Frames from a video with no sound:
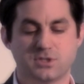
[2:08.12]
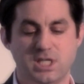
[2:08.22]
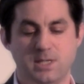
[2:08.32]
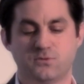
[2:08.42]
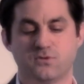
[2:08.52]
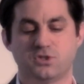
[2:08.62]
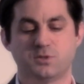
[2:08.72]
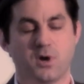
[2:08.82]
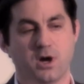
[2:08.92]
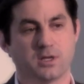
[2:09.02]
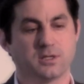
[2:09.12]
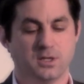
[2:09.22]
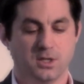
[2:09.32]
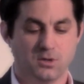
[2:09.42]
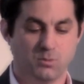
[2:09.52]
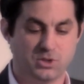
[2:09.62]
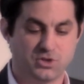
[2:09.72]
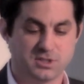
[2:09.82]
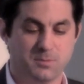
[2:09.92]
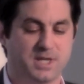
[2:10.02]
versus Teams versus Spark,
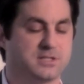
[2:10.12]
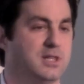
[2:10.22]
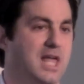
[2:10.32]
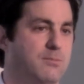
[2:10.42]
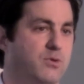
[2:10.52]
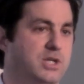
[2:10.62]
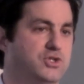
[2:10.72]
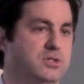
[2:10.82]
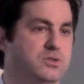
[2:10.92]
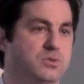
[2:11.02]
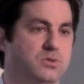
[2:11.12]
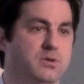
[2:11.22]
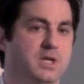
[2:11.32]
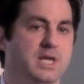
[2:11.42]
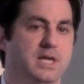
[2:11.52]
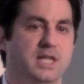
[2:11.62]
which is the best collaboration tool.